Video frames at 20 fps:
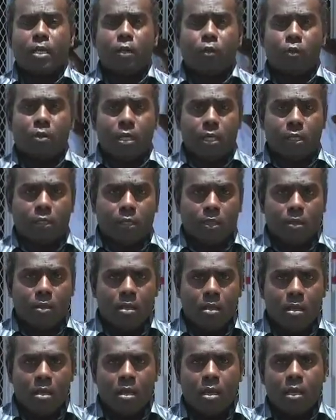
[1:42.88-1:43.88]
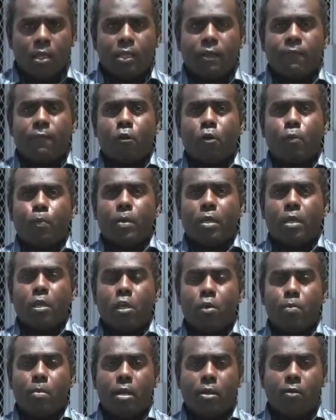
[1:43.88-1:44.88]
education, developing
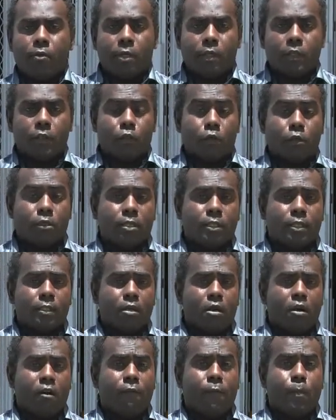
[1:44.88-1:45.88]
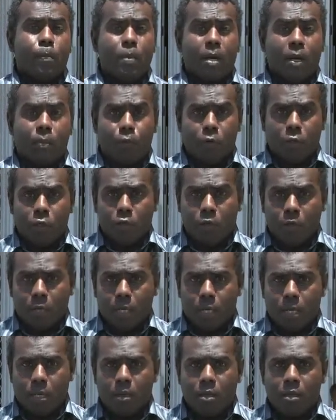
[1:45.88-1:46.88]
human resources of Papua New
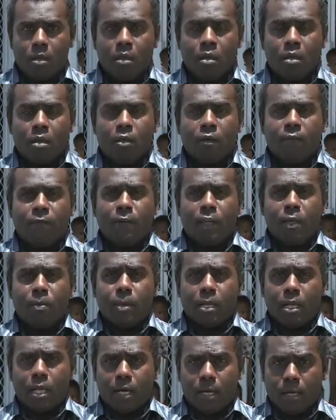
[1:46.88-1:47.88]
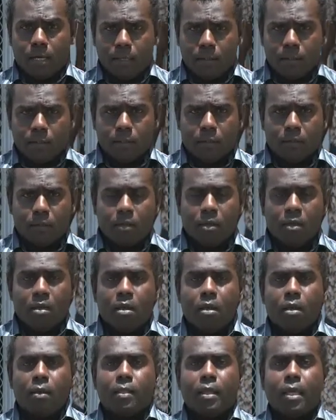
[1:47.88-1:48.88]
Guinea. Fabian Hakalits,
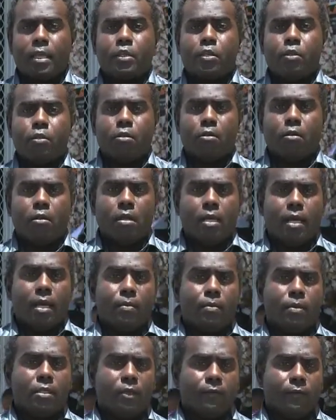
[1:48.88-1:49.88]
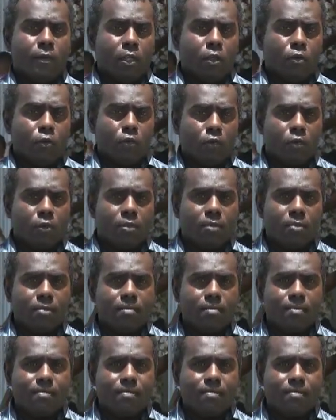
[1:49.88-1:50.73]
National M T V News.